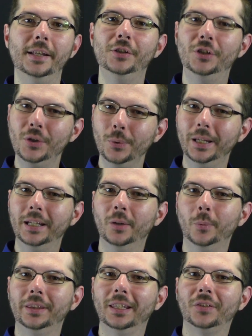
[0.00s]
Do you hear
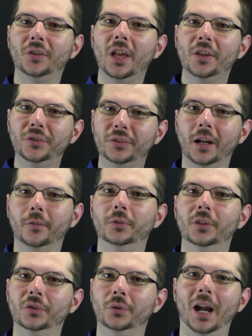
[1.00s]
what this
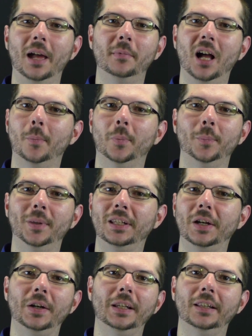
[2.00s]
self-described
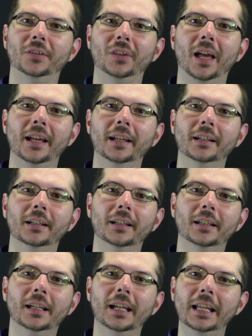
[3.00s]
complementarian is saying?
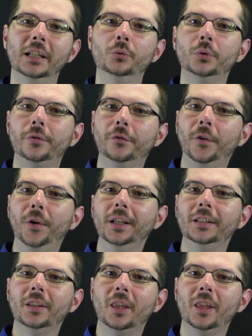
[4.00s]
He's referring to